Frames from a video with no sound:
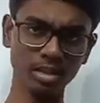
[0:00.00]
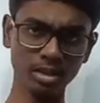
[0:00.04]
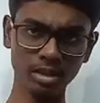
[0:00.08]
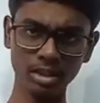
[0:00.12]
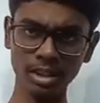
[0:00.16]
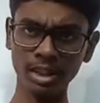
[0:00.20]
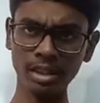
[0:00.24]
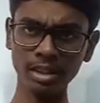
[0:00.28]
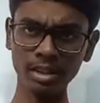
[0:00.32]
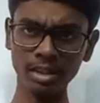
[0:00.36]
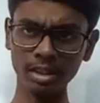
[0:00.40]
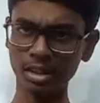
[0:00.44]

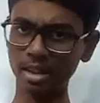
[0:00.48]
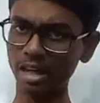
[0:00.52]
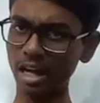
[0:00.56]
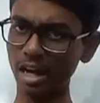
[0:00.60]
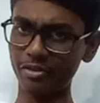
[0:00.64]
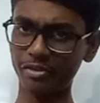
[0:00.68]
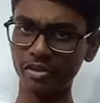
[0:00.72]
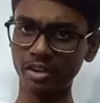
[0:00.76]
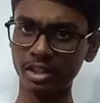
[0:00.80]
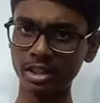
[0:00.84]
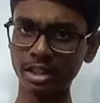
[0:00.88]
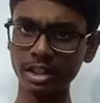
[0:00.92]
the
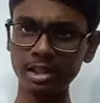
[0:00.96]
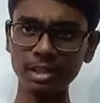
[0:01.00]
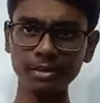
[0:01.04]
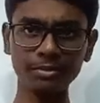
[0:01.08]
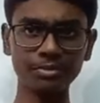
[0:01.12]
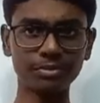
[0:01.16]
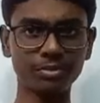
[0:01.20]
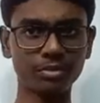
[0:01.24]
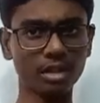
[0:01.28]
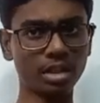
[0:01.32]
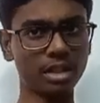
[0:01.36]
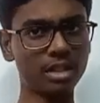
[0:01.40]
graphical
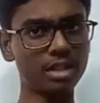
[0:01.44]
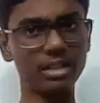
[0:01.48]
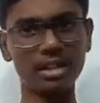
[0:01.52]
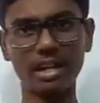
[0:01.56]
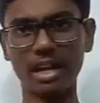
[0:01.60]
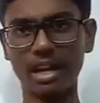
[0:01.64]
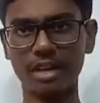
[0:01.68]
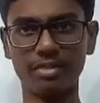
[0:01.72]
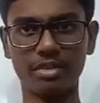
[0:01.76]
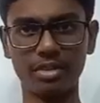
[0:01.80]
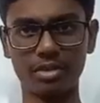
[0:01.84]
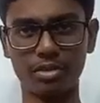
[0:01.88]

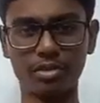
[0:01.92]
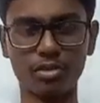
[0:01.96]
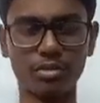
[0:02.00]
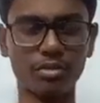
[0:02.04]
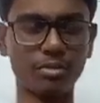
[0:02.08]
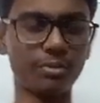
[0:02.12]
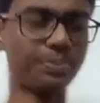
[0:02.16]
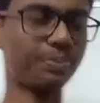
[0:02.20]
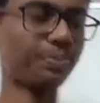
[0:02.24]
derivation.